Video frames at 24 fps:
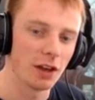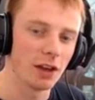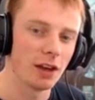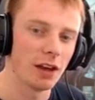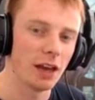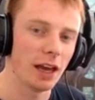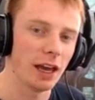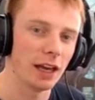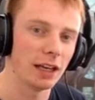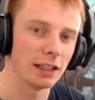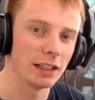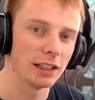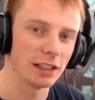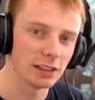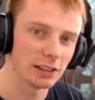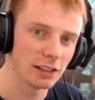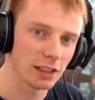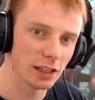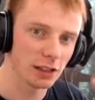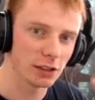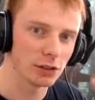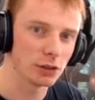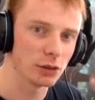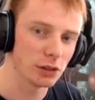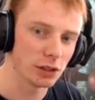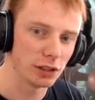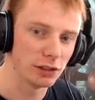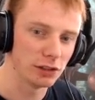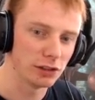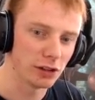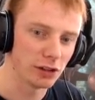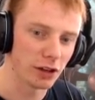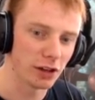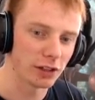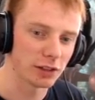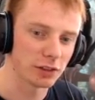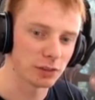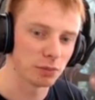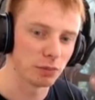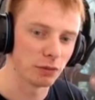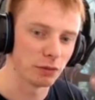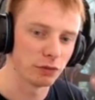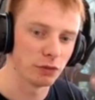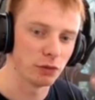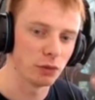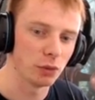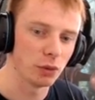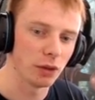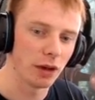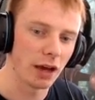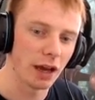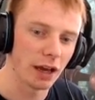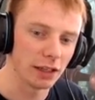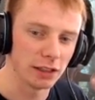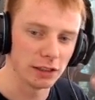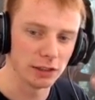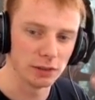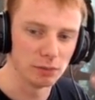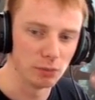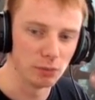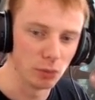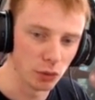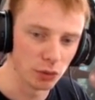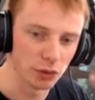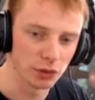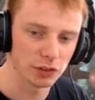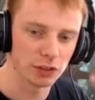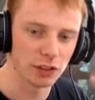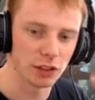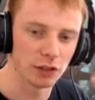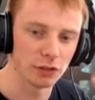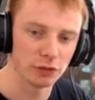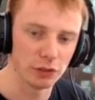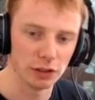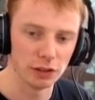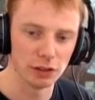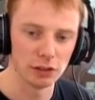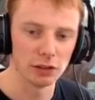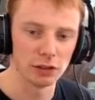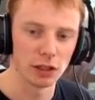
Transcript: and get that looking nice before adding more stuff in.